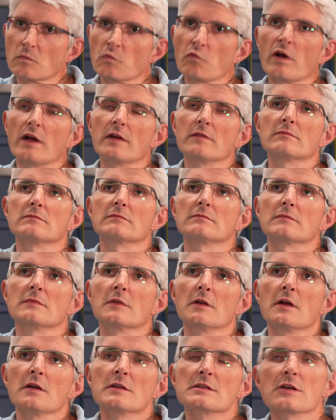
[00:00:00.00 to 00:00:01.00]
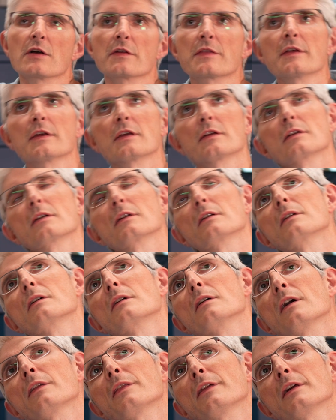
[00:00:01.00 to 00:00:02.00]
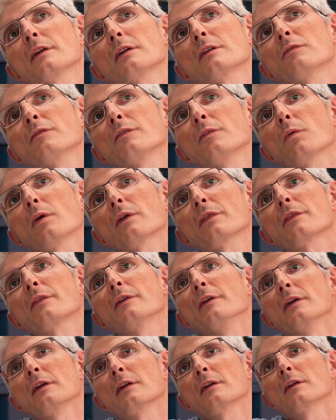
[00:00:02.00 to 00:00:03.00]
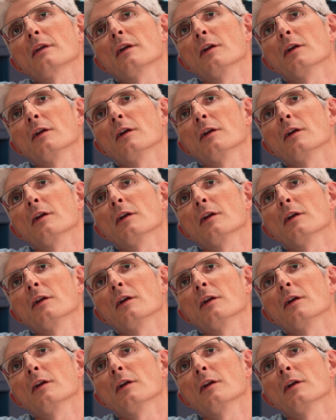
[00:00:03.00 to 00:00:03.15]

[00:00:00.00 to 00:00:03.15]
Right. So I think for one thing,